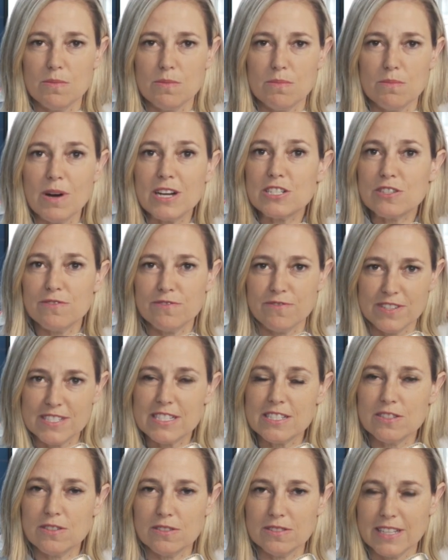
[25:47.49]
much
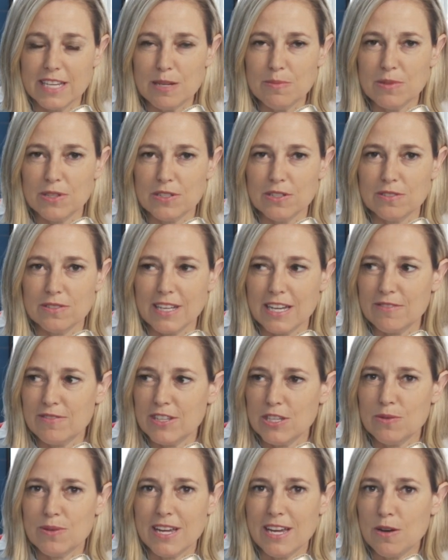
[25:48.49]
physical labor in your life
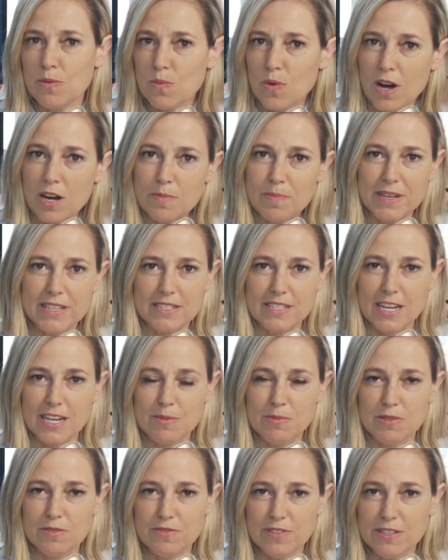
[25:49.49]
that you can't walk by the time
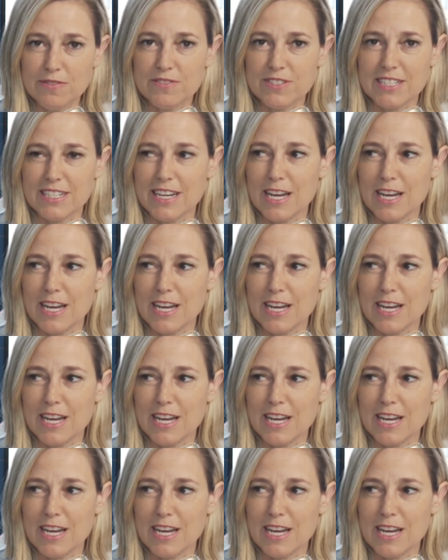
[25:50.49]
you're 50?